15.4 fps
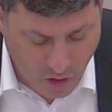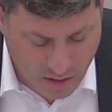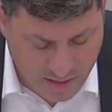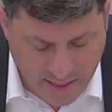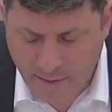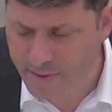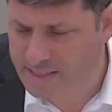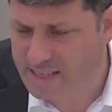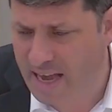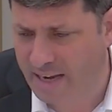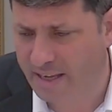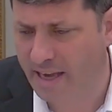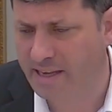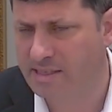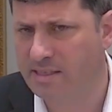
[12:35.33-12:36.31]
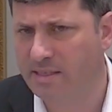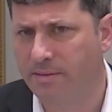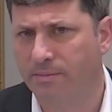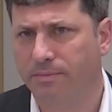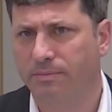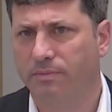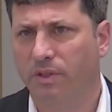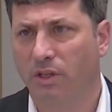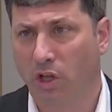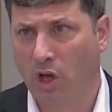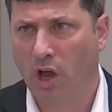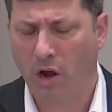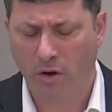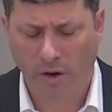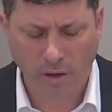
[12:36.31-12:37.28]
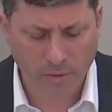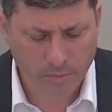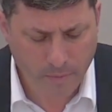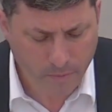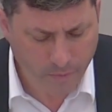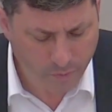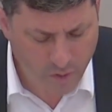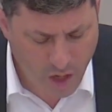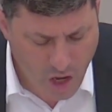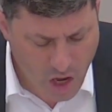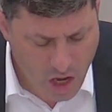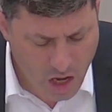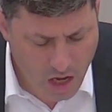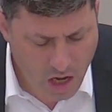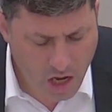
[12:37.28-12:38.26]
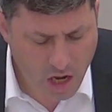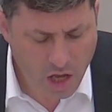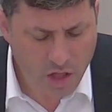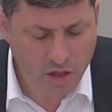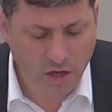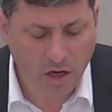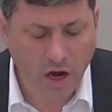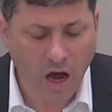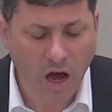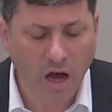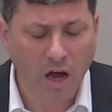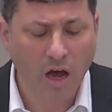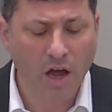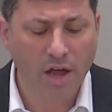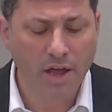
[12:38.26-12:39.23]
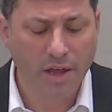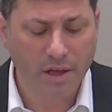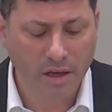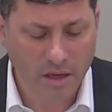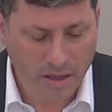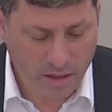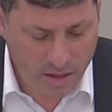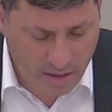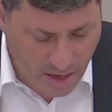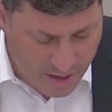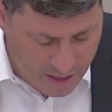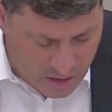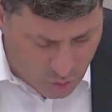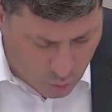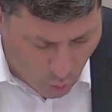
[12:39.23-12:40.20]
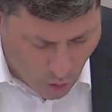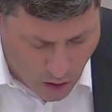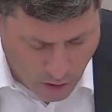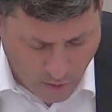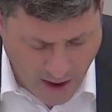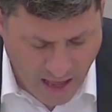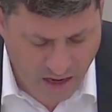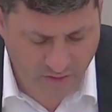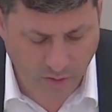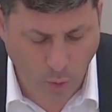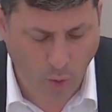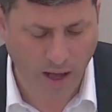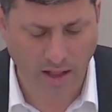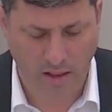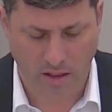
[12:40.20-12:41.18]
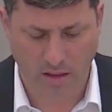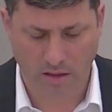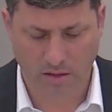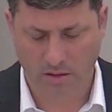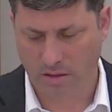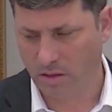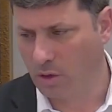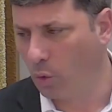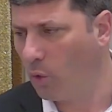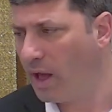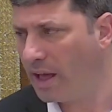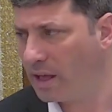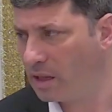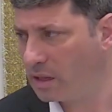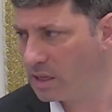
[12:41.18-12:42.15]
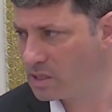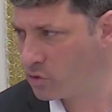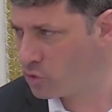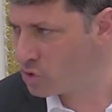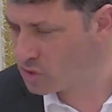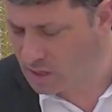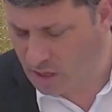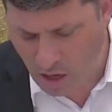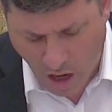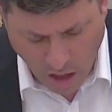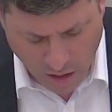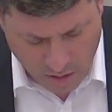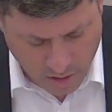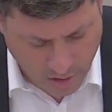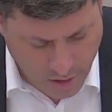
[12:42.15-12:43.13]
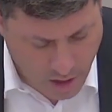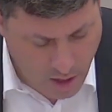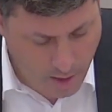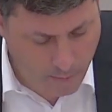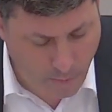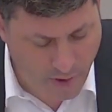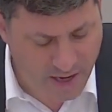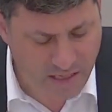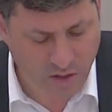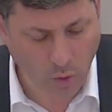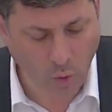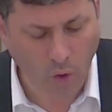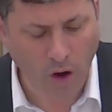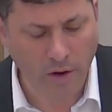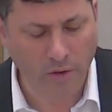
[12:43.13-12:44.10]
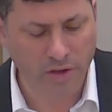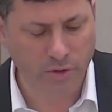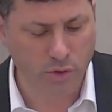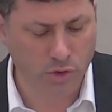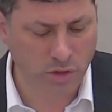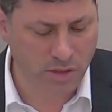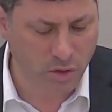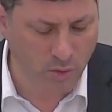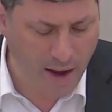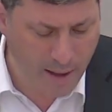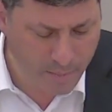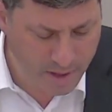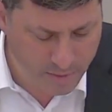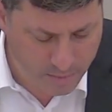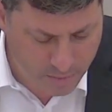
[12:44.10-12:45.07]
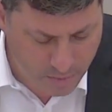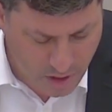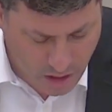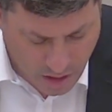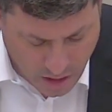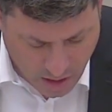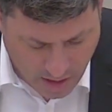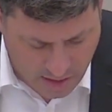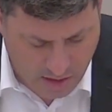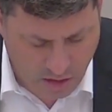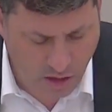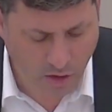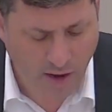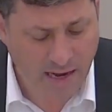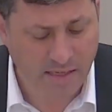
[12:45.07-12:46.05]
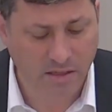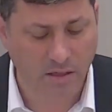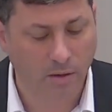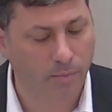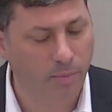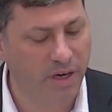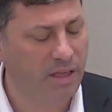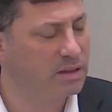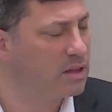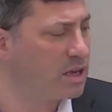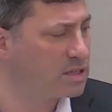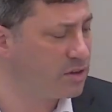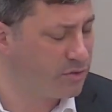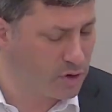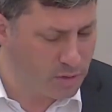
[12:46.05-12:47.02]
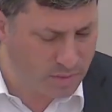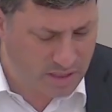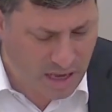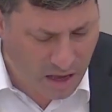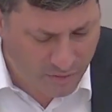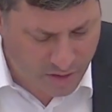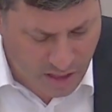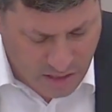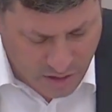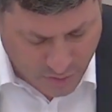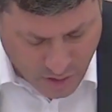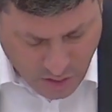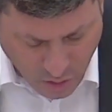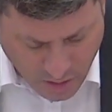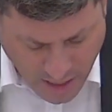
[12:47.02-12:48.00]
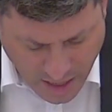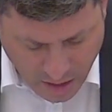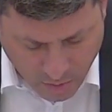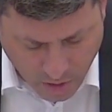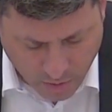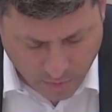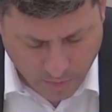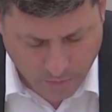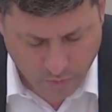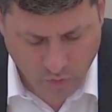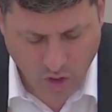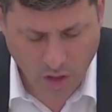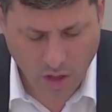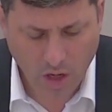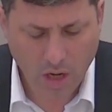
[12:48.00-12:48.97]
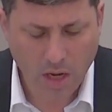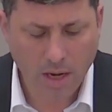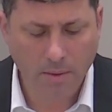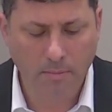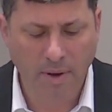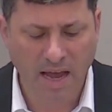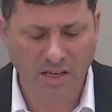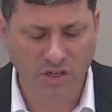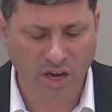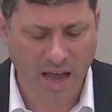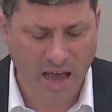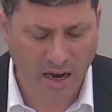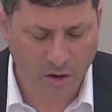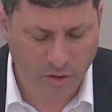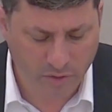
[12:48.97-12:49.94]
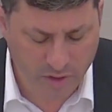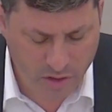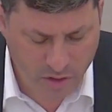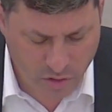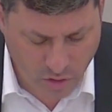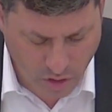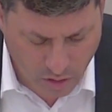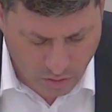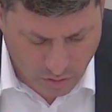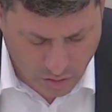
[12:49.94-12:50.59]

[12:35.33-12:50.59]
Same exact case. The guy takes water out of a well. The well is Rishus HaYachid. Brings the water into Rishus HaRabim. Issur d'oraisa. But he does it for himself. He does it for his own animal. Mashka Achrav Yisrael.